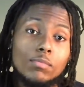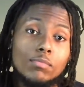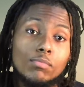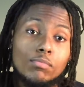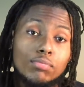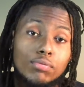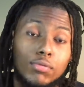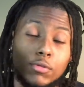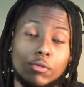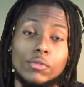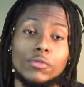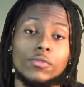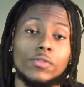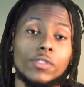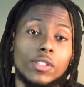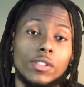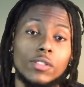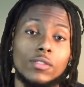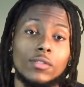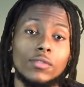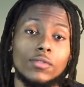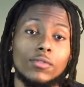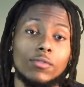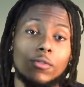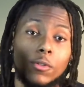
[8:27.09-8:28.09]

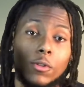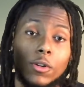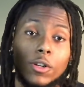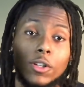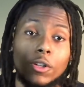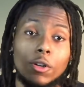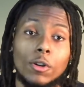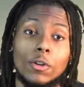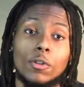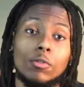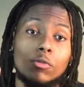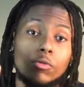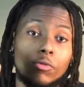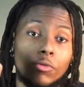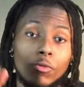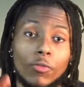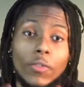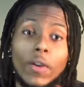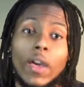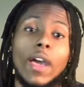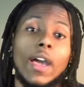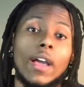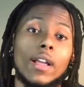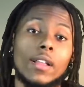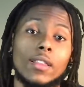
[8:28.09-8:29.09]
proven for a known
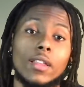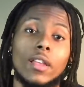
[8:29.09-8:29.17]
fact